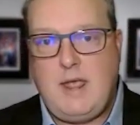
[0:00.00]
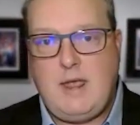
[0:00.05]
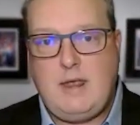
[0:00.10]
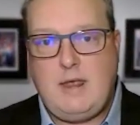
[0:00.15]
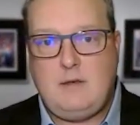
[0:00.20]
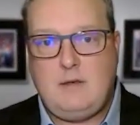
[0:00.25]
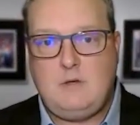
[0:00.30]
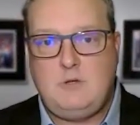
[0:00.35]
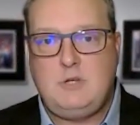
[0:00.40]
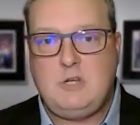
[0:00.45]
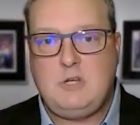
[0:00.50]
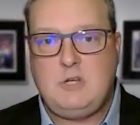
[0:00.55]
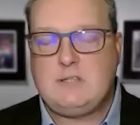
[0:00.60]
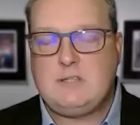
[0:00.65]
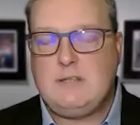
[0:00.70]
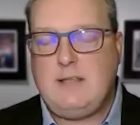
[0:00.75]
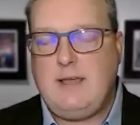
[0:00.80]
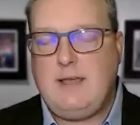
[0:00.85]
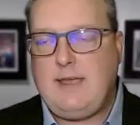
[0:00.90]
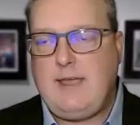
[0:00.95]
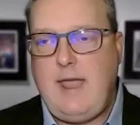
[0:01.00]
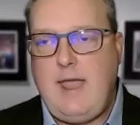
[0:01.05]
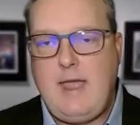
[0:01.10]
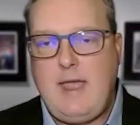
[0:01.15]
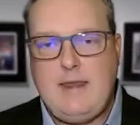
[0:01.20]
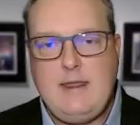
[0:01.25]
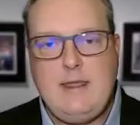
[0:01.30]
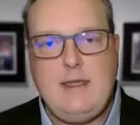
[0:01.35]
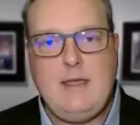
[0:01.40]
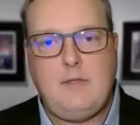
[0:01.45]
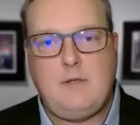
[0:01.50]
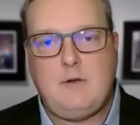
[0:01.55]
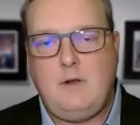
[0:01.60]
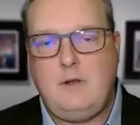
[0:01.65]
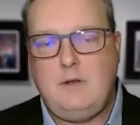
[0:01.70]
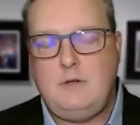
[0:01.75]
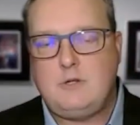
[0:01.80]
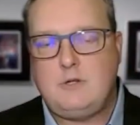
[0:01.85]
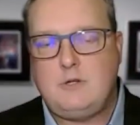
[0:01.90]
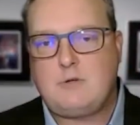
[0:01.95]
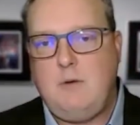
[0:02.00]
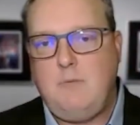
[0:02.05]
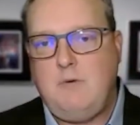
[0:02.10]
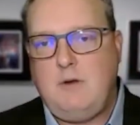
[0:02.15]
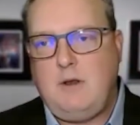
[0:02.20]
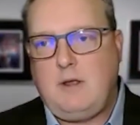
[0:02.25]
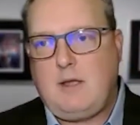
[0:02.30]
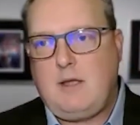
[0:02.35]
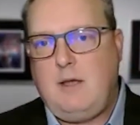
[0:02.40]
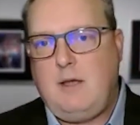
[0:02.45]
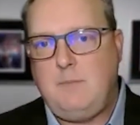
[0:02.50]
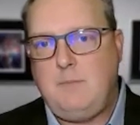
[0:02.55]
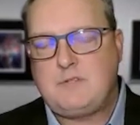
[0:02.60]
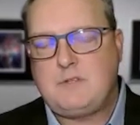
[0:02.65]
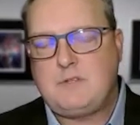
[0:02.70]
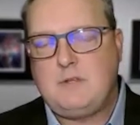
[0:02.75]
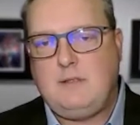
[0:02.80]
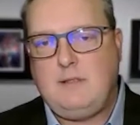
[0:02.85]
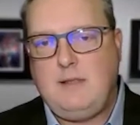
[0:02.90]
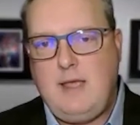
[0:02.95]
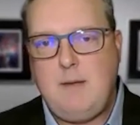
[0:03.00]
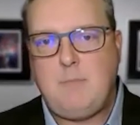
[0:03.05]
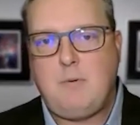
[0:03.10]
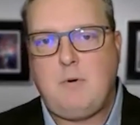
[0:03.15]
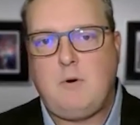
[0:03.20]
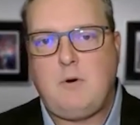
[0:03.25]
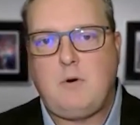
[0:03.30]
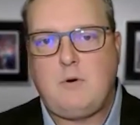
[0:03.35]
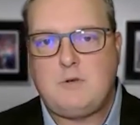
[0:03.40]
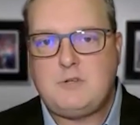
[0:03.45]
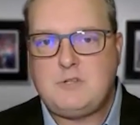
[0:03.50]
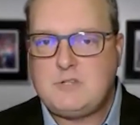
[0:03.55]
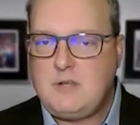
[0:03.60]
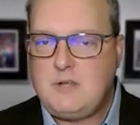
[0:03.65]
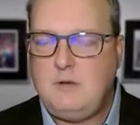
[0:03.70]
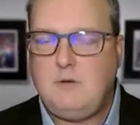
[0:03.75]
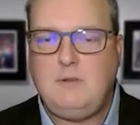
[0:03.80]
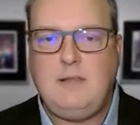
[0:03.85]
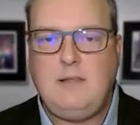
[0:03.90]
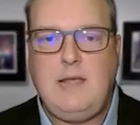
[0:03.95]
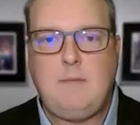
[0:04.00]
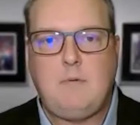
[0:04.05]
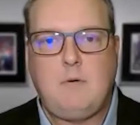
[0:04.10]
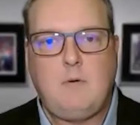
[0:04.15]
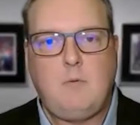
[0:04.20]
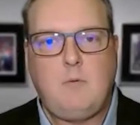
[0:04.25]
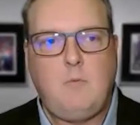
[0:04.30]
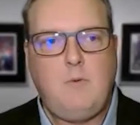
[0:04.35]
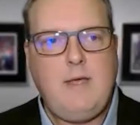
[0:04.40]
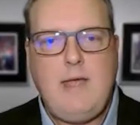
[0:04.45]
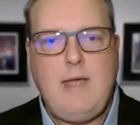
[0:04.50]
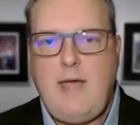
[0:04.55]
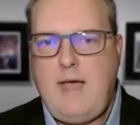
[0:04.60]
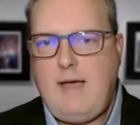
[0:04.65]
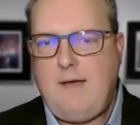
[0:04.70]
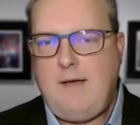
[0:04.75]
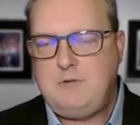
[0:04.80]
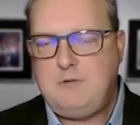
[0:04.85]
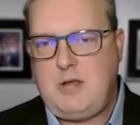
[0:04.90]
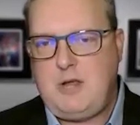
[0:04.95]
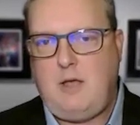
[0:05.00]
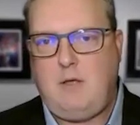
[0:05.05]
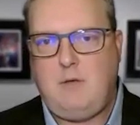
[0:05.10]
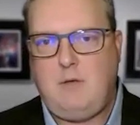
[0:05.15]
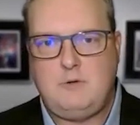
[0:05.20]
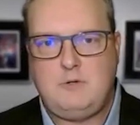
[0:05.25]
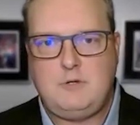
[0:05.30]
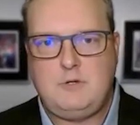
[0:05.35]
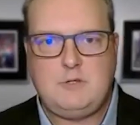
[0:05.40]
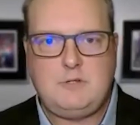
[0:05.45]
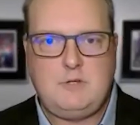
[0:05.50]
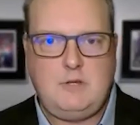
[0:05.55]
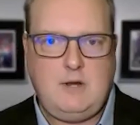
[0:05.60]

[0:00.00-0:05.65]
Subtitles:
And just like any other industry, when it comes to labor or skilled labor, we have challenges.